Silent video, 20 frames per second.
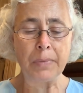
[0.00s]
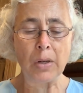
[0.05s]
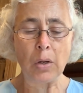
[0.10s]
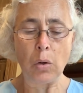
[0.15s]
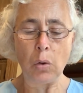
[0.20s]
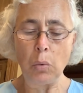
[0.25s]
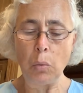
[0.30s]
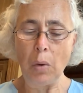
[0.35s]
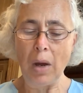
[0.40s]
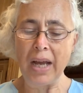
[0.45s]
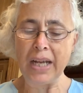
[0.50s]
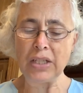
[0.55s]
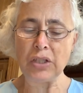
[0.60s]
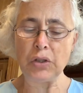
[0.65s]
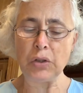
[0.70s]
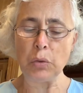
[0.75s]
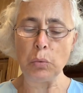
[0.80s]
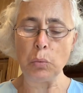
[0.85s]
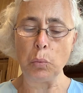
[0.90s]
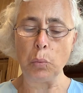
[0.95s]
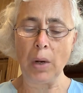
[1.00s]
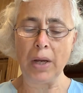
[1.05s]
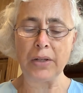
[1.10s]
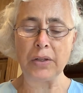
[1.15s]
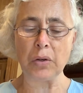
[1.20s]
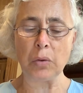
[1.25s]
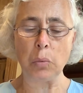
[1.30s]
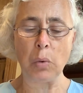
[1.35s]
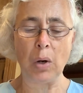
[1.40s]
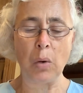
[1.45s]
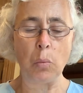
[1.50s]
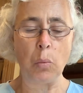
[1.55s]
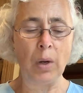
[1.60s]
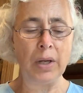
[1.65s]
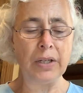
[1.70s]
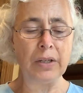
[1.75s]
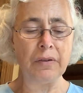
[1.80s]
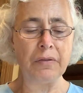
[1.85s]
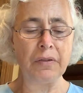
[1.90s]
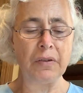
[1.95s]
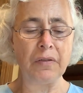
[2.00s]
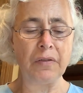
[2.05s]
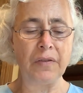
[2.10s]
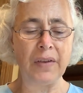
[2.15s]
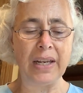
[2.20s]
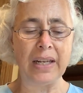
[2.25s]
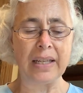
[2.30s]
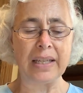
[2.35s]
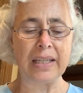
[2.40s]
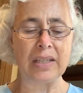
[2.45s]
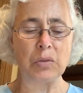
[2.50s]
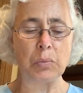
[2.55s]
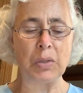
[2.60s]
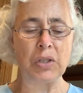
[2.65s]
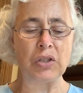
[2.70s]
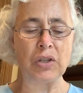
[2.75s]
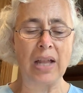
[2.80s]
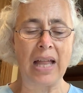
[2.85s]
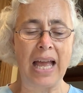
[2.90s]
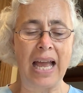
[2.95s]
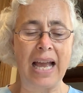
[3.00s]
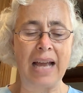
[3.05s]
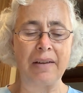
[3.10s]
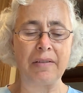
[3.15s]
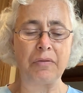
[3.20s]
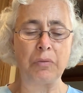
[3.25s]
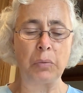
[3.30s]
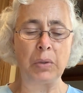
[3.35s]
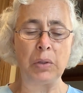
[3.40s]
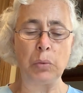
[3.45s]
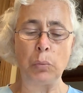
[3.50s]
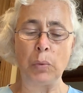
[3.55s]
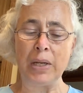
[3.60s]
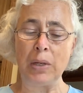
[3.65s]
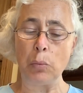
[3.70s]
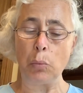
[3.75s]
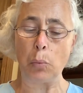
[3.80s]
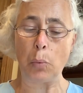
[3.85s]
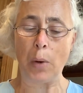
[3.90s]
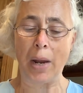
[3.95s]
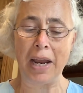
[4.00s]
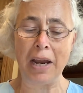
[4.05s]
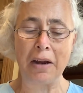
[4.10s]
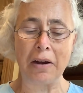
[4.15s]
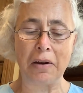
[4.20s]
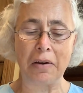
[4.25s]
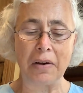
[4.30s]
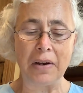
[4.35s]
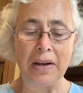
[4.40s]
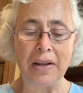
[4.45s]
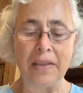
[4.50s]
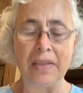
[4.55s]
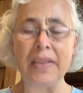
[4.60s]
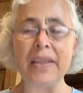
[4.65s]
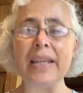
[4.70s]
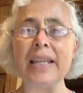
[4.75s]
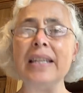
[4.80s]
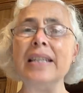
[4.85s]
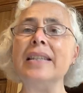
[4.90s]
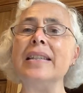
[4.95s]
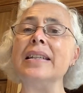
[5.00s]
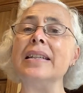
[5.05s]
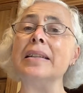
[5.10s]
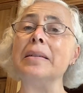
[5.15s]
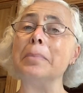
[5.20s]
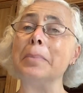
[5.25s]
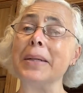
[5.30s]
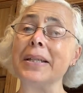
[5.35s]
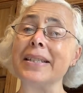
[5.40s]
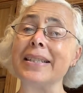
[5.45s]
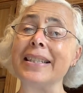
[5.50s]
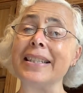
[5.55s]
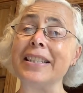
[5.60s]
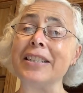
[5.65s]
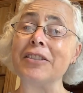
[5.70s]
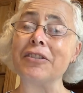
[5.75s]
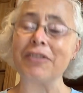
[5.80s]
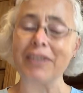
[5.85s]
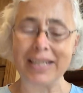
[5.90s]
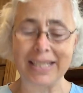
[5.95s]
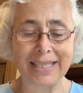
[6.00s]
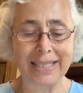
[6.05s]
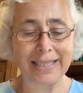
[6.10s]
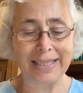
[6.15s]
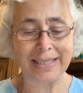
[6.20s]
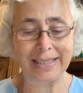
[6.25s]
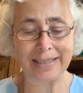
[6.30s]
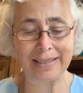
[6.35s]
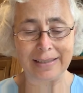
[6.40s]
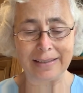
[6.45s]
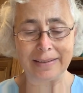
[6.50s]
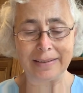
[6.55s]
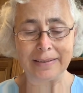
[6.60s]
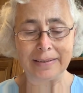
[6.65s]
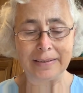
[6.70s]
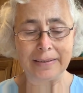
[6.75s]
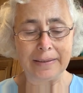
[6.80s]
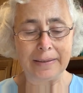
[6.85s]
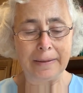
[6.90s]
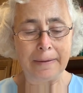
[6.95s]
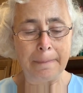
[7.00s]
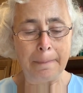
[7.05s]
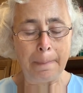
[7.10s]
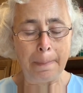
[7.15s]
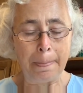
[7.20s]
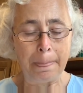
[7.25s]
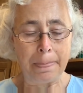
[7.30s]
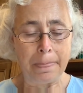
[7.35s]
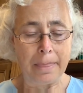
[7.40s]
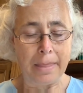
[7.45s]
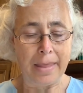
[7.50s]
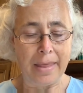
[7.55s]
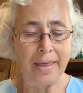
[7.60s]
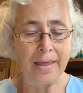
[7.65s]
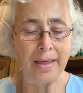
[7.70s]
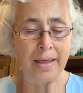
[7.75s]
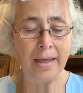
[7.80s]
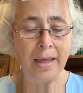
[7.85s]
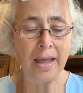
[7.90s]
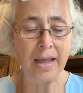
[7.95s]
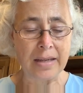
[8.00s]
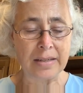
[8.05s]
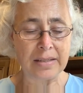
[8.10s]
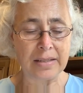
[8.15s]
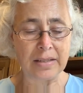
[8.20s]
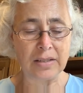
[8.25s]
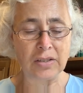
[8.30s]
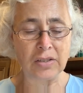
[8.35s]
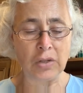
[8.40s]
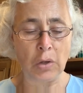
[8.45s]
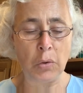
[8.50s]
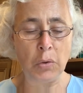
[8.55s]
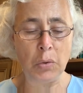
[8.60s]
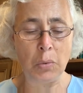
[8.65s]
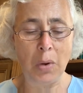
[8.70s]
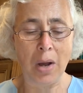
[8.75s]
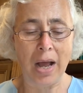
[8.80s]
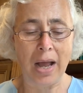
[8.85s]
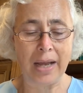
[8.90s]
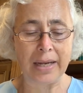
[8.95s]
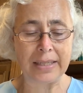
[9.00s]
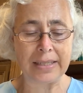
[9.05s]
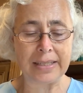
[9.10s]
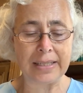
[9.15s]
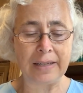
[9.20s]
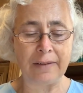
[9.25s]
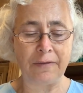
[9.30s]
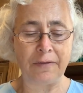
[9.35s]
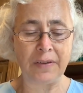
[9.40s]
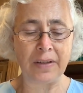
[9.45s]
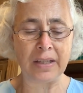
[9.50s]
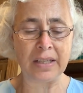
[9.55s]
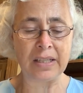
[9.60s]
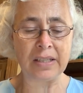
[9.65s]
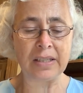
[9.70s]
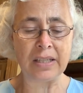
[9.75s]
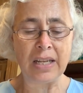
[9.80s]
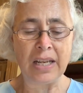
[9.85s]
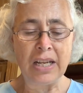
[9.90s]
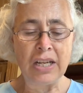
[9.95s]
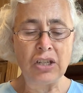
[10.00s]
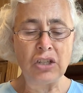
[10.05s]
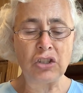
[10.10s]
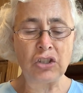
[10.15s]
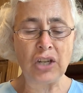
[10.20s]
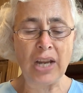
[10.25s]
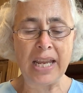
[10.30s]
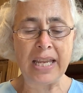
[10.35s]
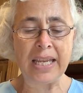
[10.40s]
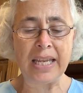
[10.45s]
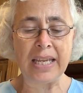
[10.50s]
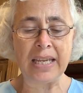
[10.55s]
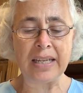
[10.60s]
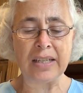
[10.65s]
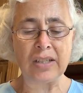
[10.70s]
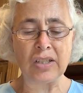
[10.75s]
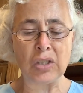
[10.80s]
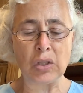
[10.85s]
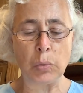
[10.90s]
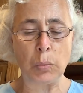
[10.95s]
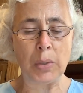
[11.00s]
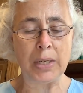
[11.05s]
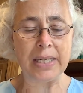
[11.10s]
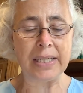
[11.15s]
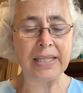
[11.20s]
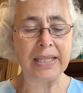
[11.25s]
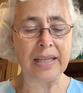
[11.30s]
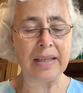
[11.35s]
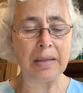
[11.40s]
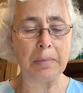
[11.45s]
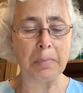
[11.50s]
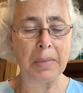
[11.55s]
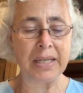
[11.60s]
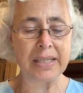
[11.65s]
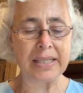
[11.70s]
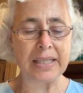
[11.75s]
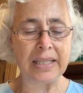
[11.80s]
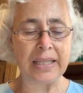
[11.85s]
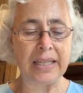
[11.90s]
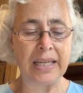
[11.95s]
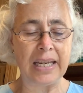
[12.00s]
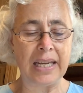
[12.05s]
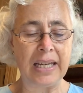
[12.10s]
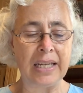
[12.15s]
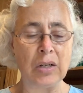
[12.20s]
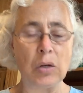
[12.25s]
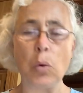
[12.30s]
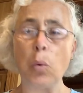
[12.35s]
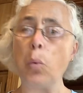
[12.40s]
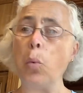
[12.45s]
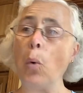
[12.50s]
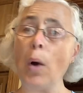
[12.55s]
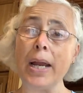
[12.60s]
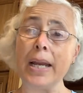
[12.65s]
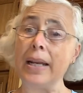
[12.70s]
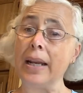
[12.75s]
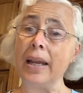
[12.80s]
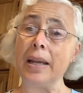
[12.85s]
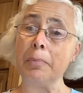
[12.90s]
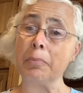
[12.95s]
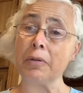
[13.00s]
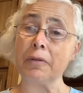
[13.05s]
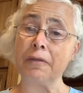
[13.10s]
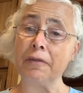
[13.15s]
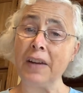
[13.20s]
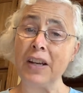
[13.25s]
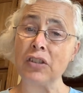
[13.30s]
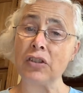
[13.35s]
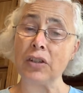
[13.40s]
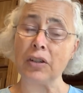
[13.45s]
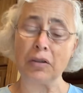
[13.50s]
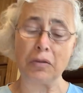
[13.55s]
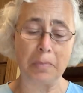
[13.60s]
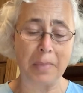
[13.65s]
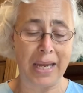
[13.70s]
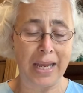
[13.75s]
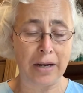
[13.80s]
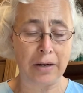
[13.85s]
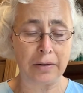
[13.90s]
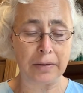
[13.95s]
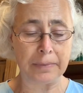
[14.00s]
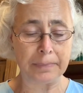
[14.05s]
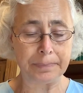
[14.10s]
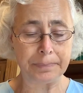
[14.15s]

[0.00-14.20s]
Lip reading: Oh, I do wonder what wonderful feelings we shall have when we wear the Indian muslin dresses. Yes, so do I, said Phyllis, shaking and squeezing the muslin in quite a professional manner.